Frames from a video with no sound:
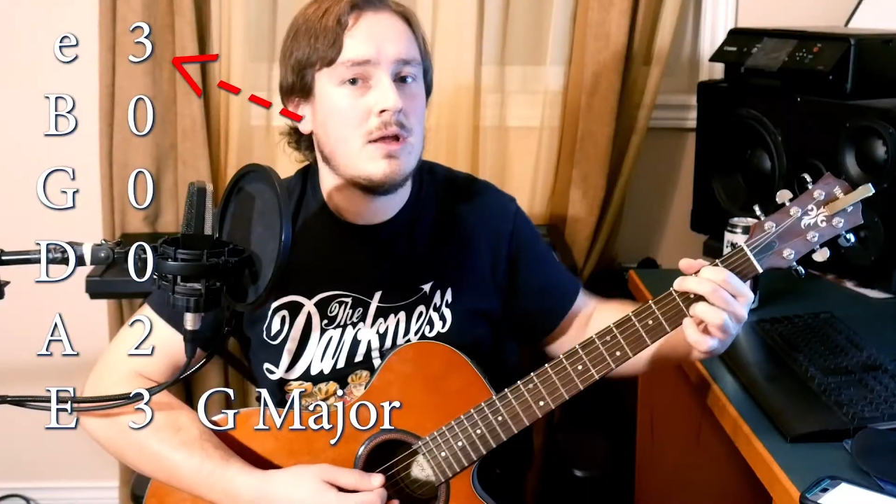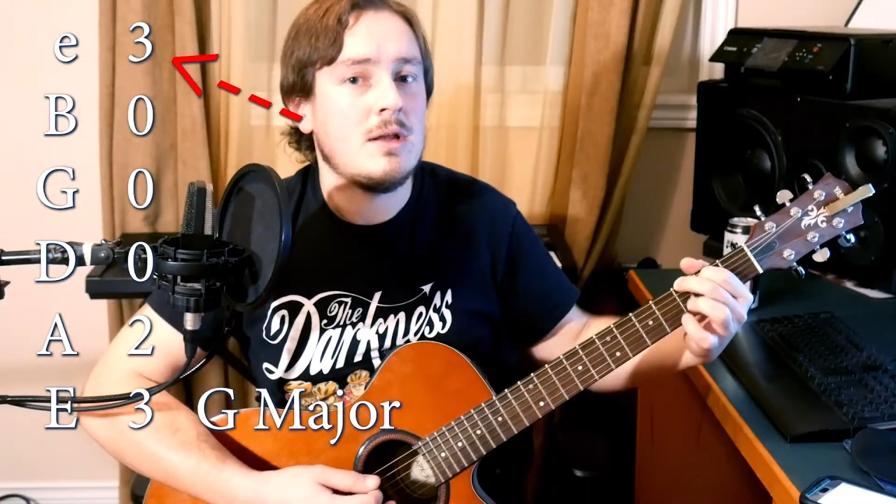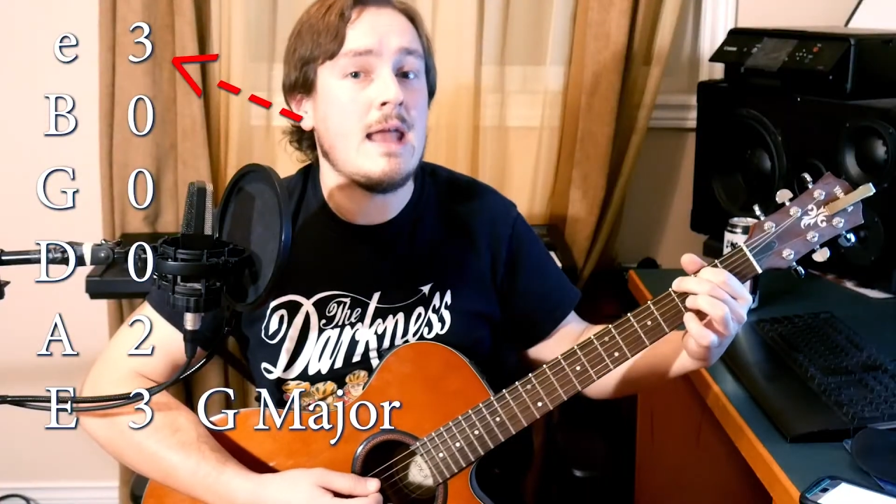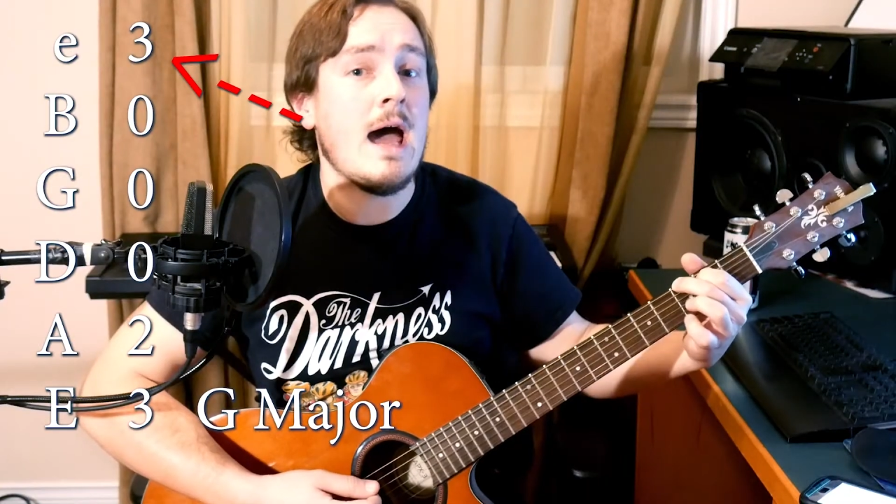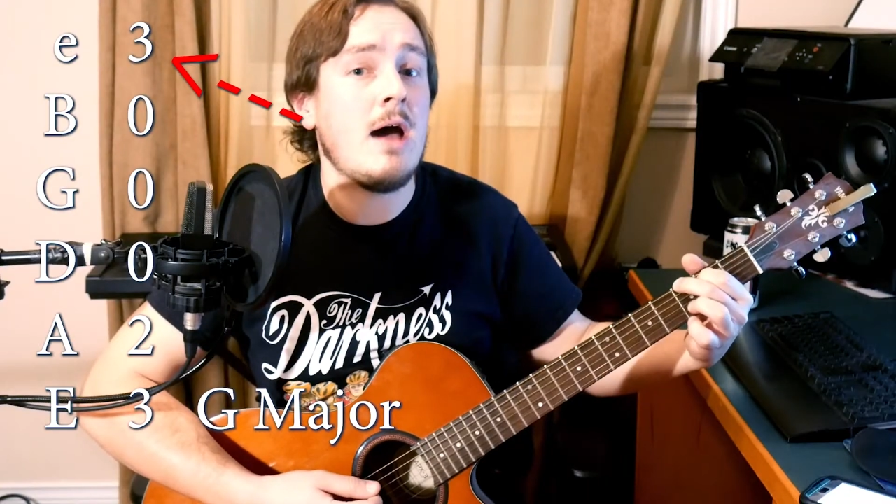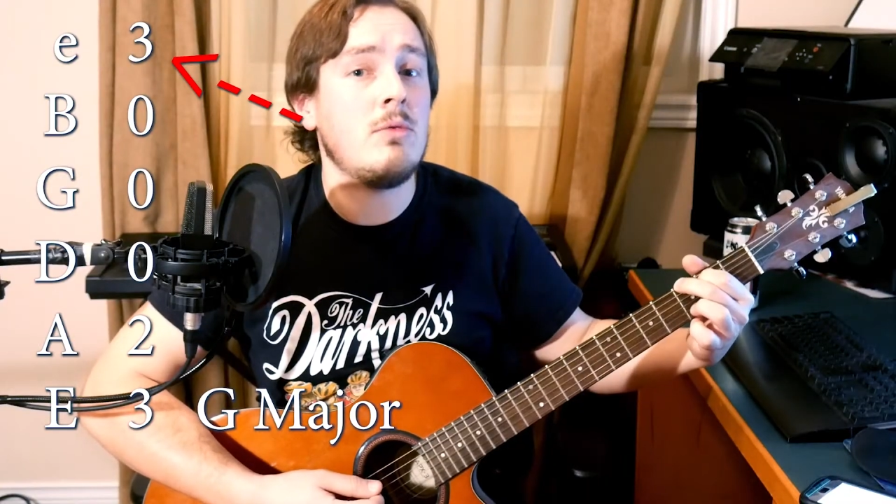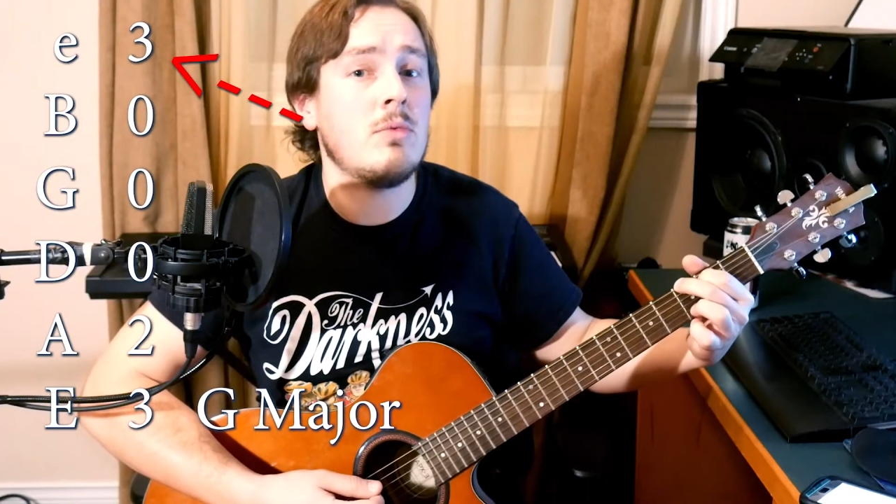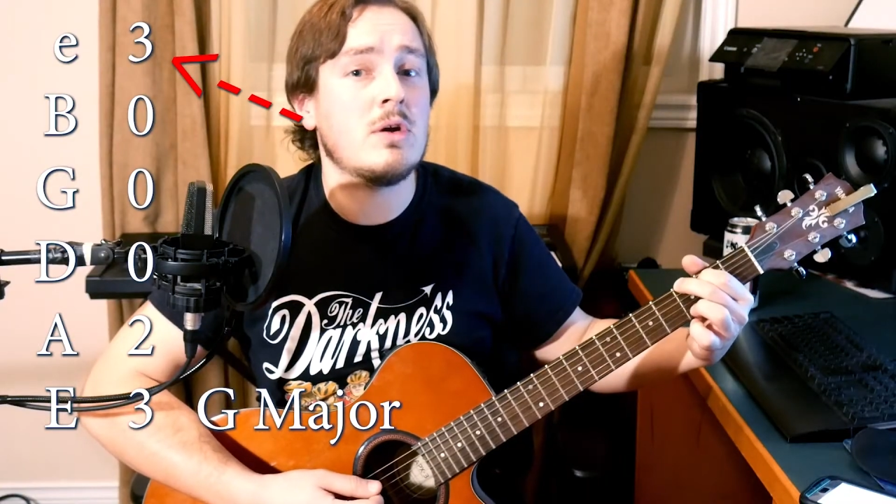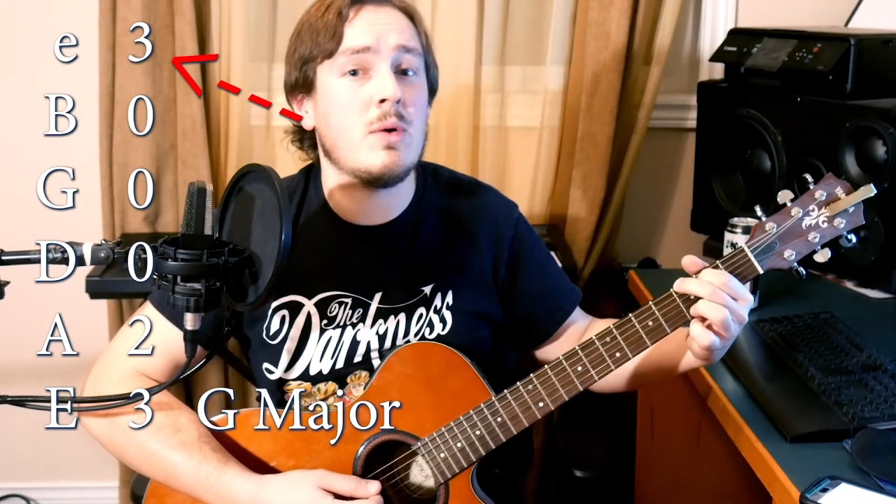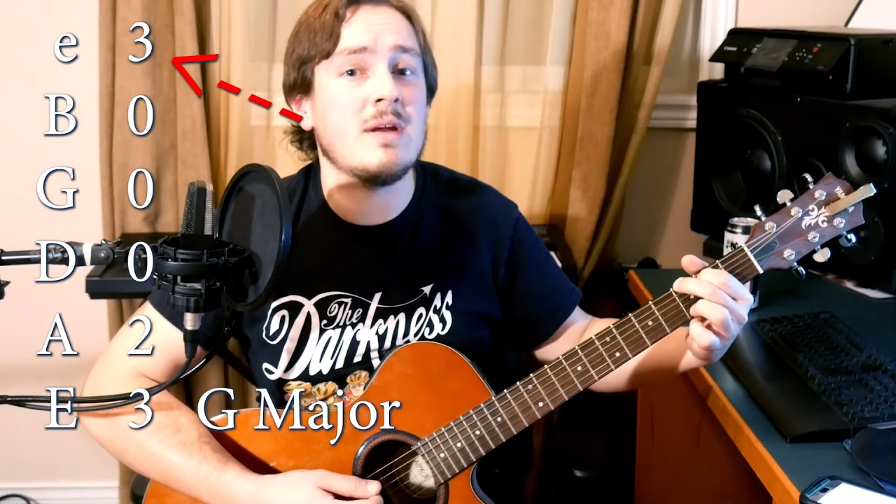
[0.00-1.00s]
Now
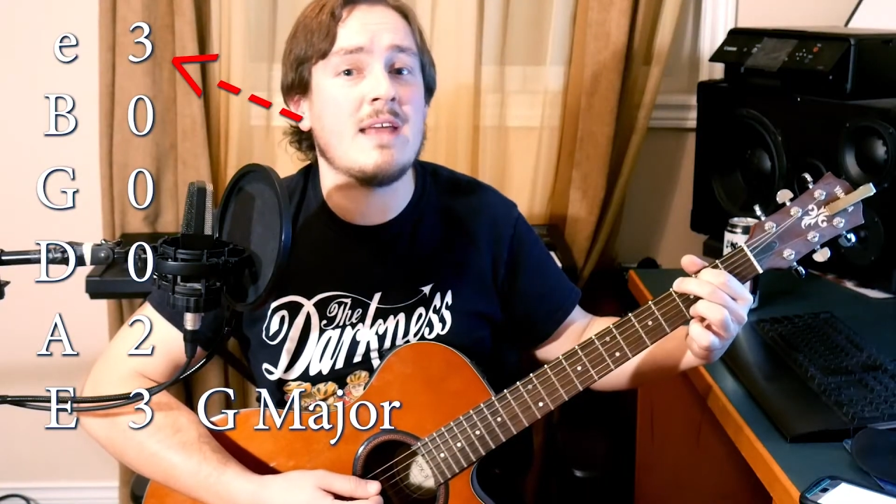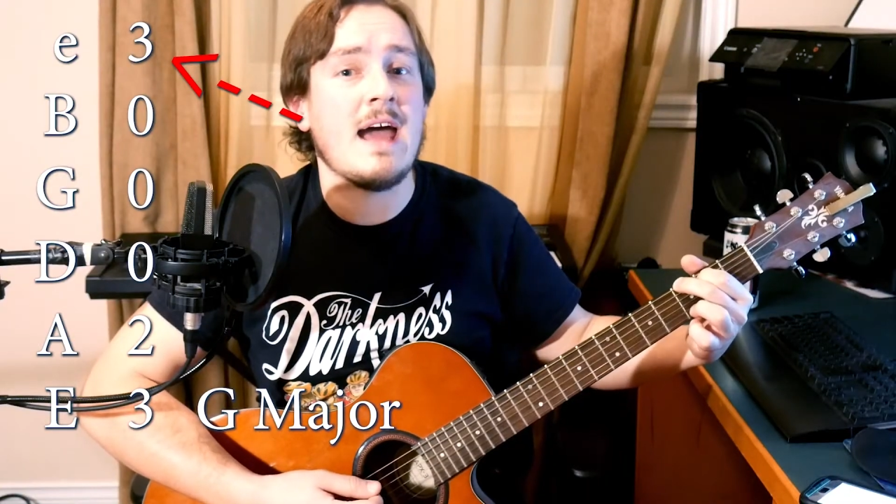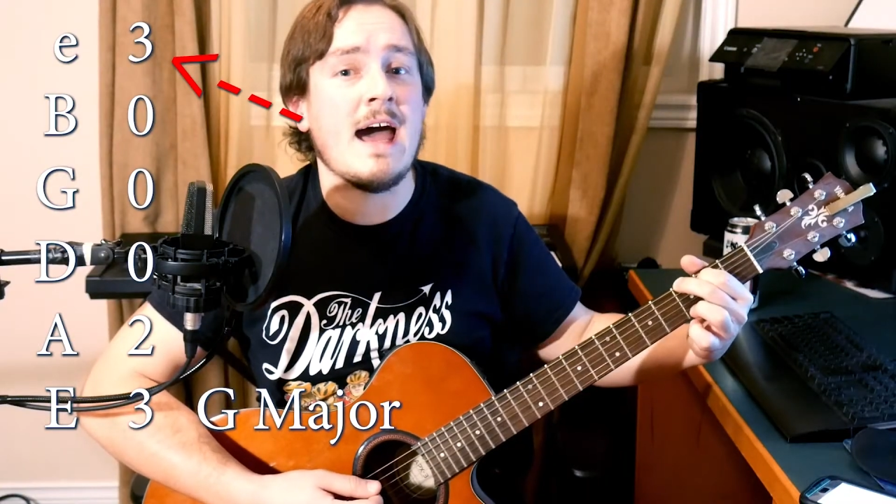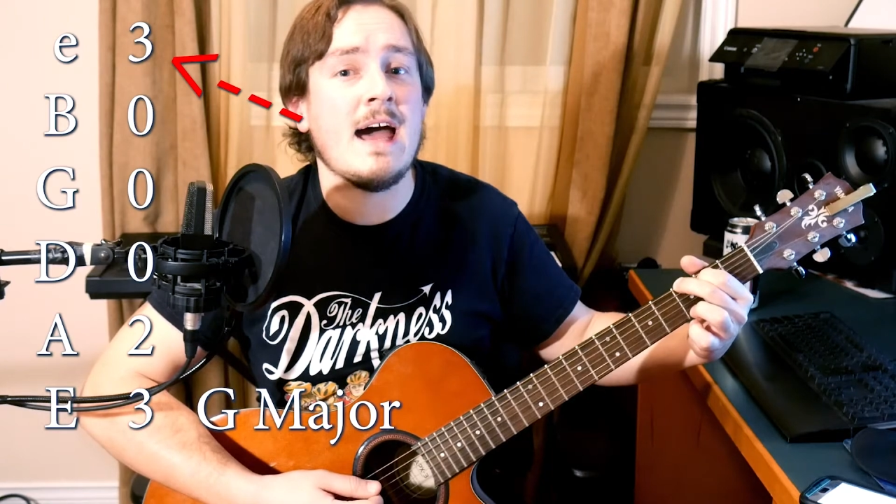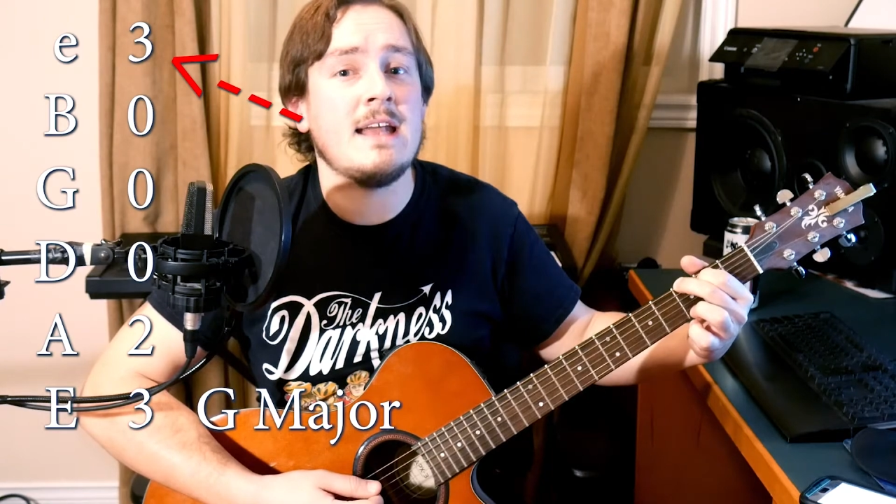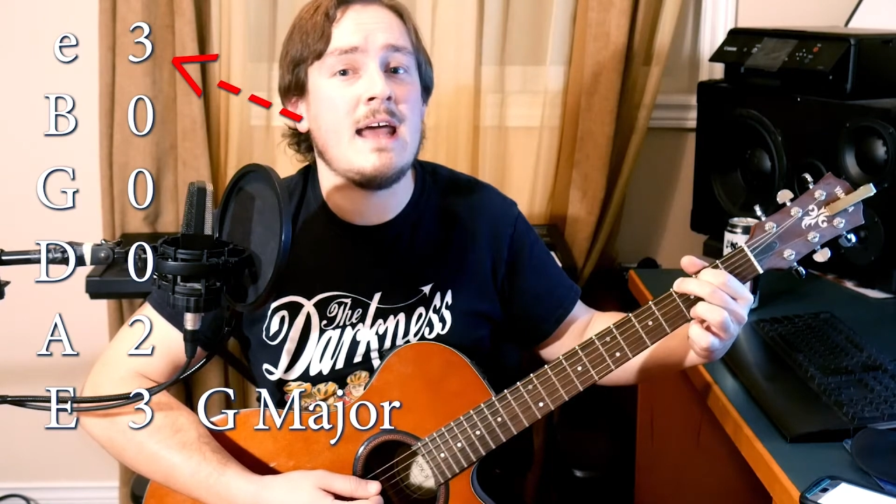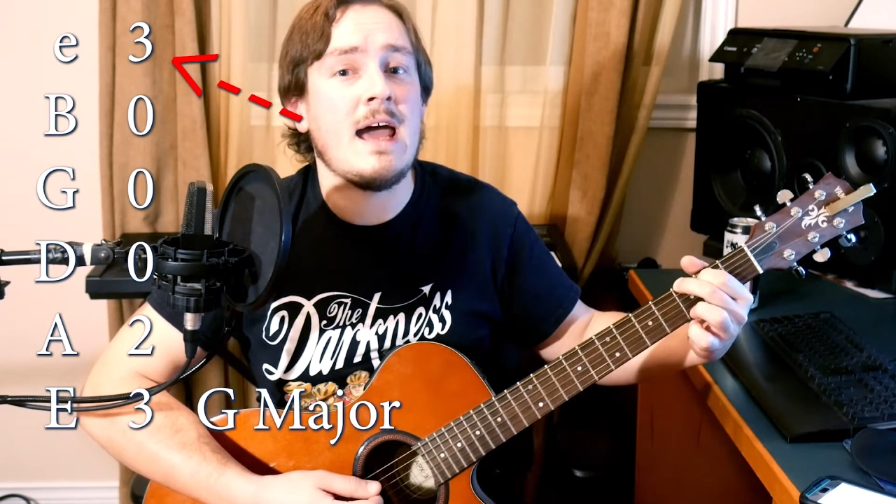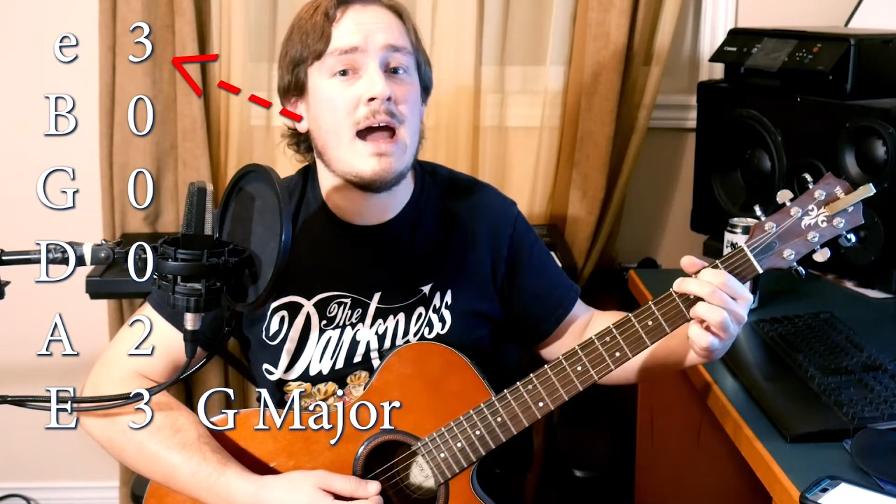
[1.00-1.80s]
we're going to add